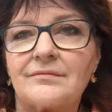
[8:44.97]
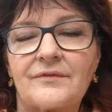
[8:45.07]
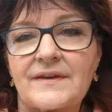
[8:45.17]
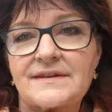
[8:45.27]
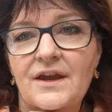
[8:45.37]

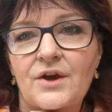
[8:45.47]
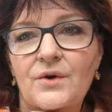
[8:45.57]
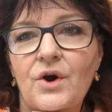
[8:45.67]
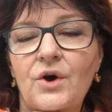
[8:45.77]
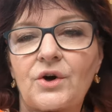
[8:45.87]
video
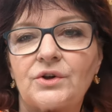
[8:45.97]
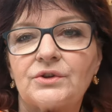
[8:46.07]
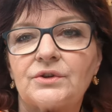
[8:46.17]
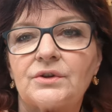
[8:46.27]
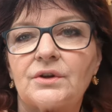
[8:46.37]

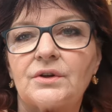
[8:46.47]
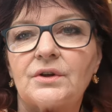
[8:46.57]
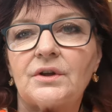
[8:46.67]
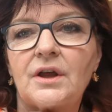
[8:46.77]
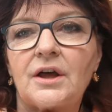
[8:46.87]
on
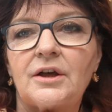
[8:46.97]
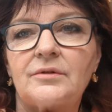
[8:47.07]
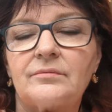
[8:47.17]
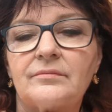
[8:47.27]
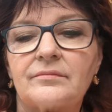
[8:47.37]

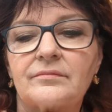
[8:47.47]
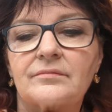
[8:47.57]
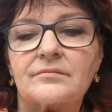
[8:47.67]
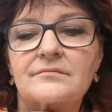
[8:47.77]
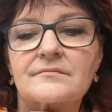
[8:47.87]

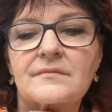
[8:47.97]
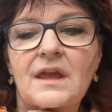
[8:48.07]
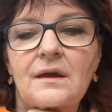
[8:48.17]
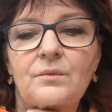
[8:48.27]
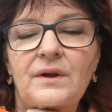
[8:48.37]

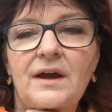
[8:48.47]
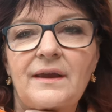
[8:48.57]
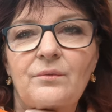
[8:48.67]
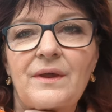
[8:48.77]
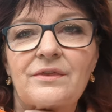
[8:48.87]
when
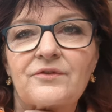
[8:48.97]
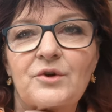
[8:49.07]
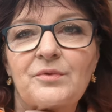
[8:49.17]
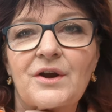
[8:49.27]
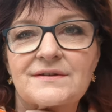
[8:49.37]
I went through a
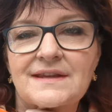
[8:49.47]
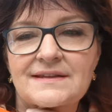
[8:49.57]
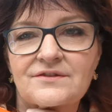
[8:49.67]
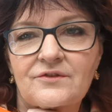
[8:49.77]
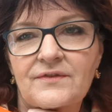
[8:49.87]

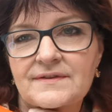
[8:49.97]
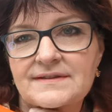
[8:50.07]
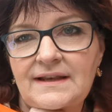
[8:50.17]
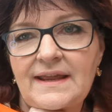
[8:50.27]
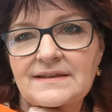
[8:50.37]
process of
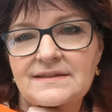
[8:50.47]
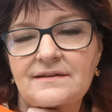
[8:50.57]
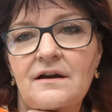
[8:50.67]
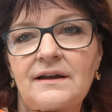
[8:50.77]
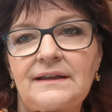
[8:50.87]
selecting
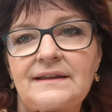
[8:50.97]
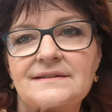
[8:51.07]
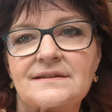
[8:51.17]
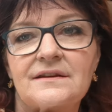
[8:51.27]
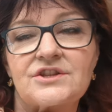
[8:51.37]

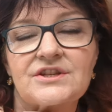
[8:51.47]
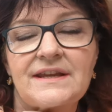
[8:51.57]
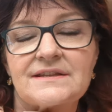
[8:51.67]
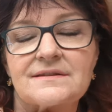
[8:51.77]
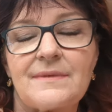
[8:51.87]
eyelets and I
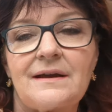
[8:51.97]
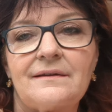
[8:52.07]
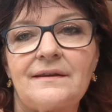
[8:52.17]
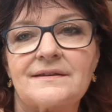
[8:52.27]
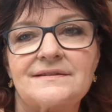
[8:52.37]
changed them out,
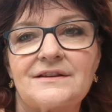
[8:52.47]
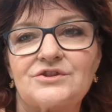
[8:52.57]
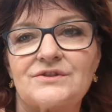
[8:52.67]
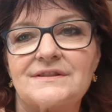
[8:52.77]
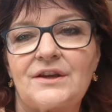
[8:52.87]

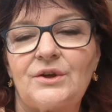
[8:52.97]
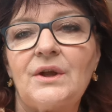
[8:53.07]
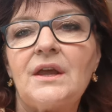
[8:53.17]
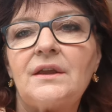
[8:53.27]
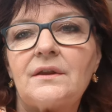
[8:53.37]
etc. So
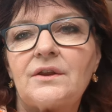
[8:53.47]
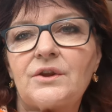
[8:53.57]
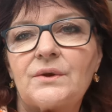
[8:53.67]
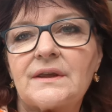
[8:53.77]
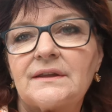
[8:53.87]

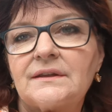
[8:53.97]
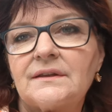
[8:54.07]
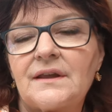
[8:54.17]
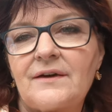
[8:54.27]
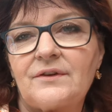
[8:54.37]
you
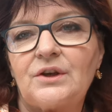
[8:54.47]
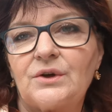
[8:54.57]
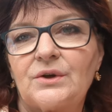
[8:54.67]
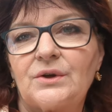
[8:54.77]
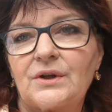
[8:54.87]
can have a
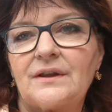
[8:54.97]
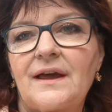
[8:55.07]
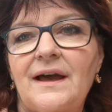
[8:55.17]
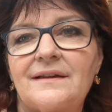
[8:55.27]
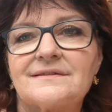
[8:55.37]
look
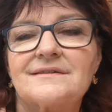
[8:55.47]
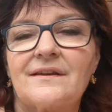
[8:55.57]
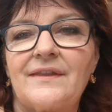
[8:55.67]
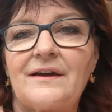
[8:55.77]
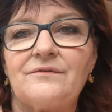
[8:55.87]
at
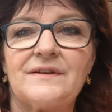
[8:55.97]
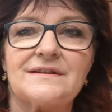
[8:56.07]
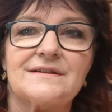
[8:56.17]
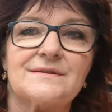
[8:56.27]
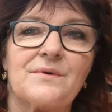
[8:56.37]
that
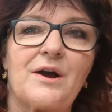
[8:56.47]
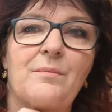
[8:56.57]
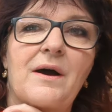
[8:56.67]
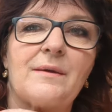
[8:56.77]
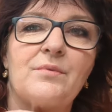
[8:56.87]
video as well.
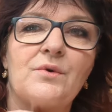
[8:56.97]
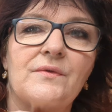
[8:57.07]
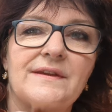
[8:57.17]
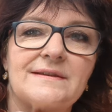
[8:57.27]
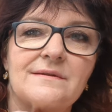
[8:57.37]
But I
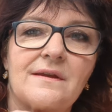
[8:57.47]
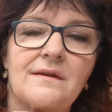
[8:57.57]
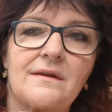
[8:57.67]
bought these